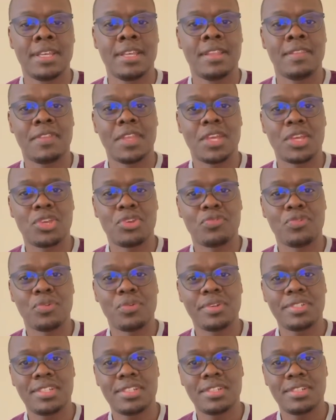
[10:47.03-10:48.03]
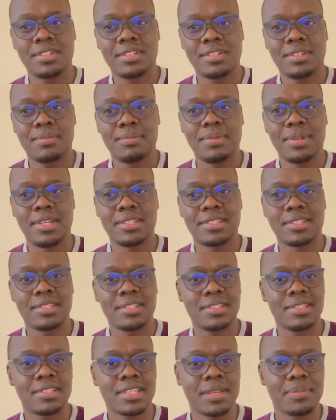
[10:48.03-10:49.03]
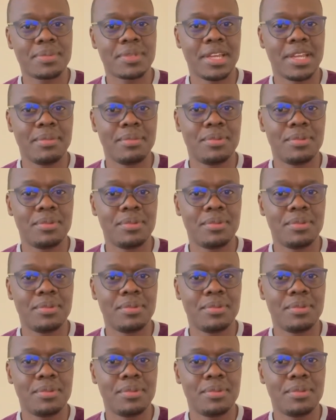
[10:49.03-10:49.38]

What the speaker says: Thank you for watching. Please subscribe,